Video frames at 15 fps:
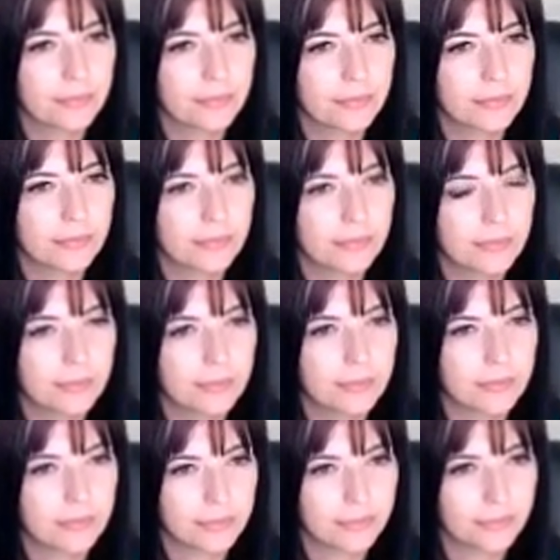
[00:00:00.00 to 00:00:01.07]

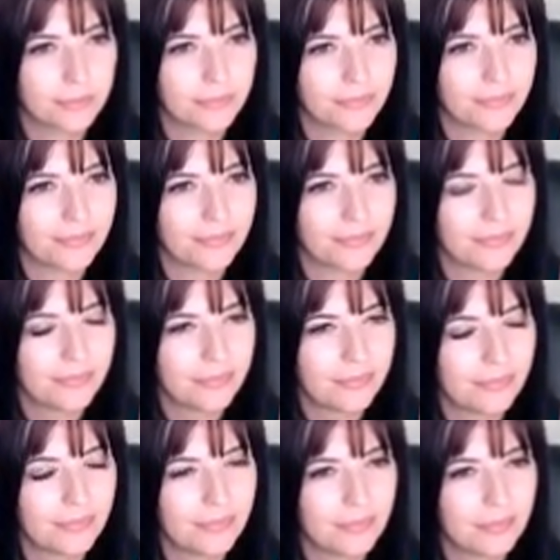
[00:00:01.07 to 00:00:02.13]

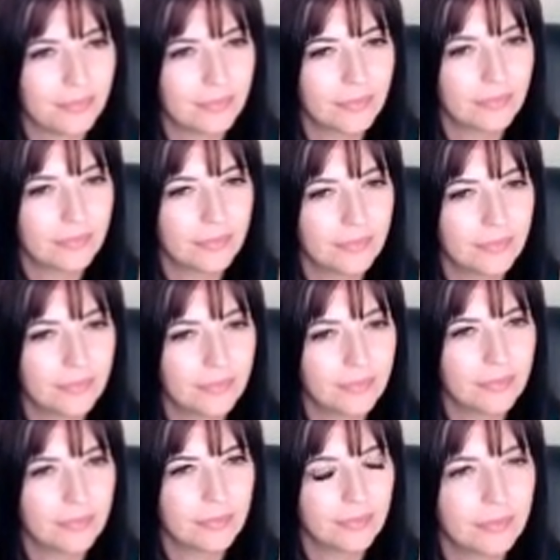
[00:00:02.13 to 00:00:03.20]

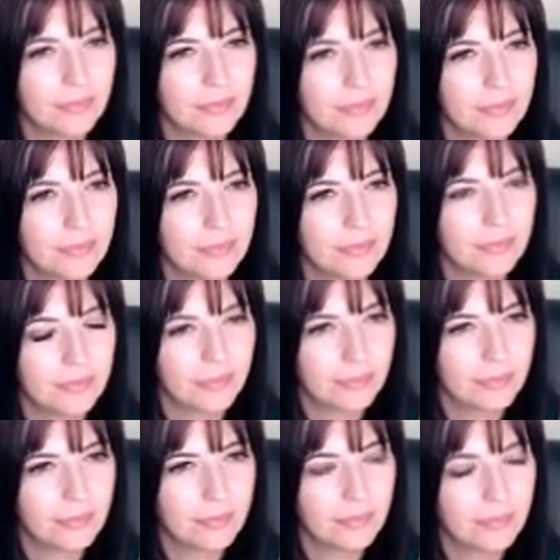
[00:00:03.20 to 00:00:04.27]

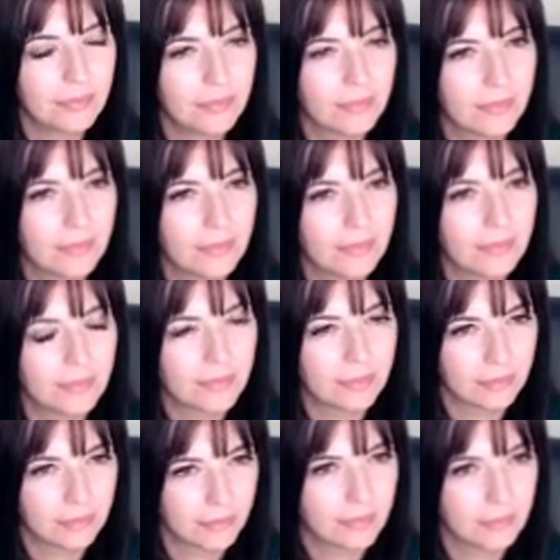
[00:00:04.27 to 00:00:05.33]

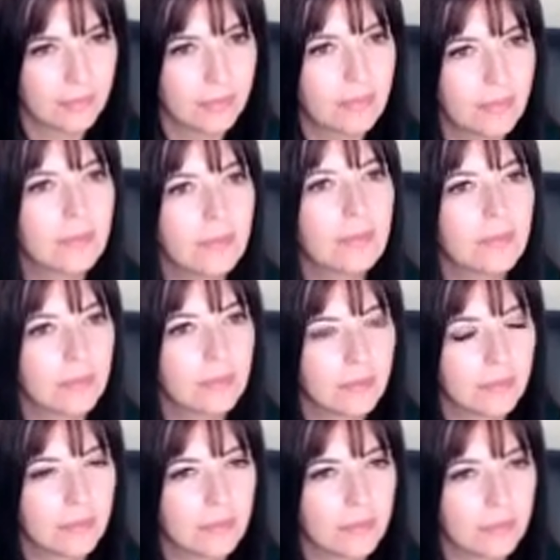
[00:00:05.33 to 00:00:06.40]

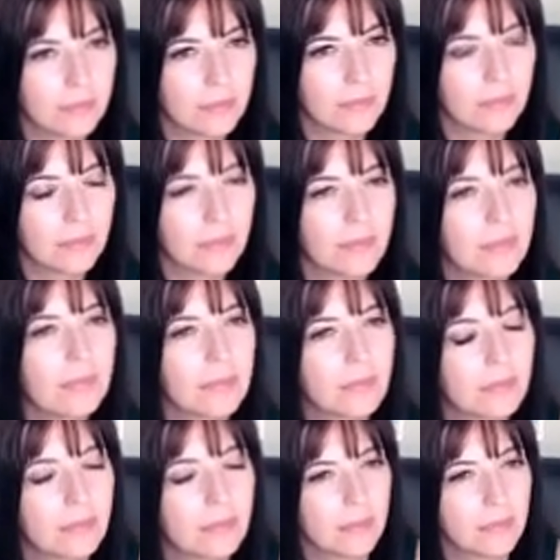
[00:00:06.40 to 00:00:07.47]

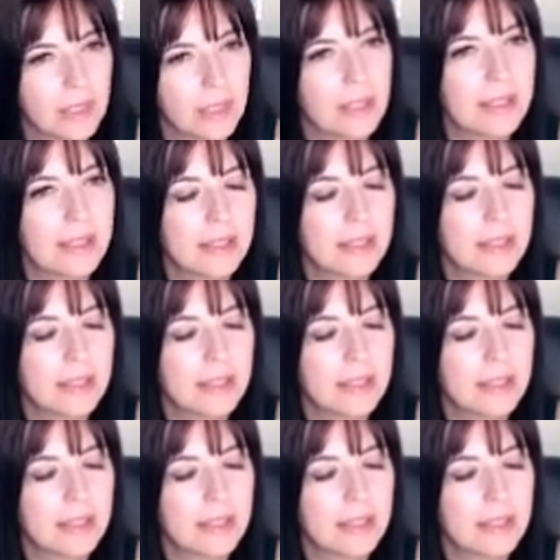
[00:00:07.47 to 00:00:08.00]
No words are spoken by the person on screen.